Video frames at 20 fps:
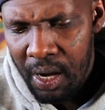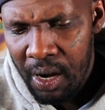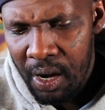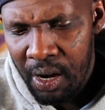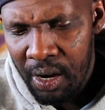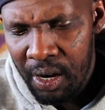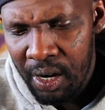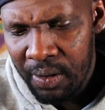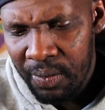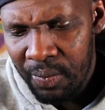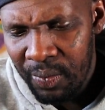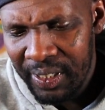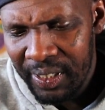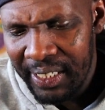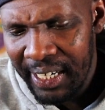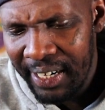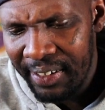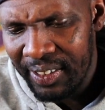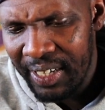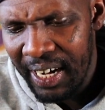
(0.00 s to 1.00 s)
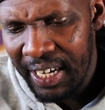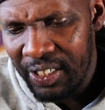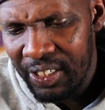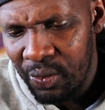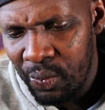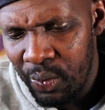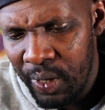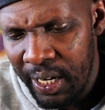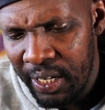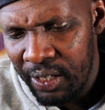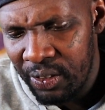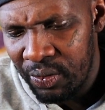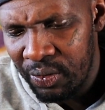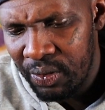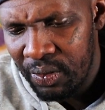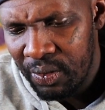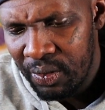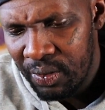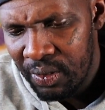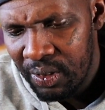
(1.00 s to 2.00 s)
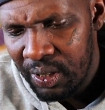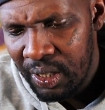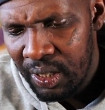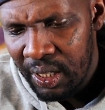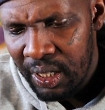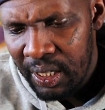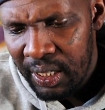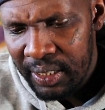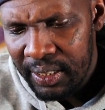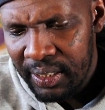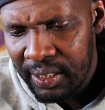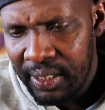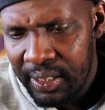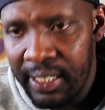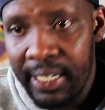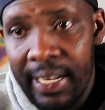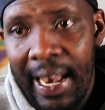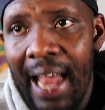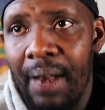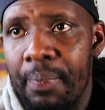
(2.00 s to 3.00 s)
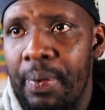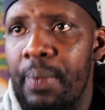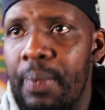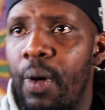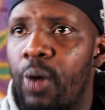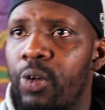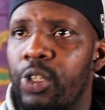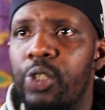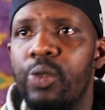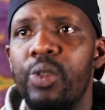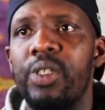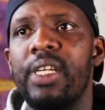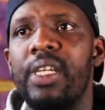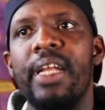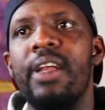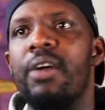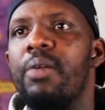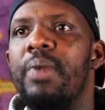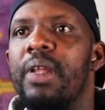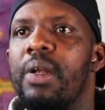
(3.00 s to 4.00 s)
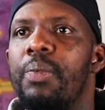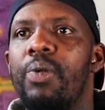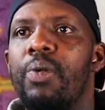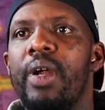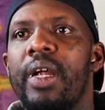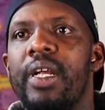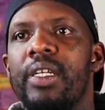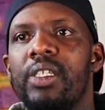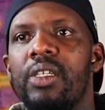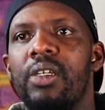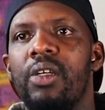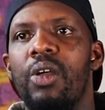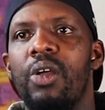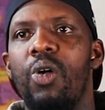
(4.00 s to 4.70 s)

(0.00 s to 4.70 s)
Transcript: um, when Terrance Gangsta Williams, see, a lot of people on the streets ain't never been to prison.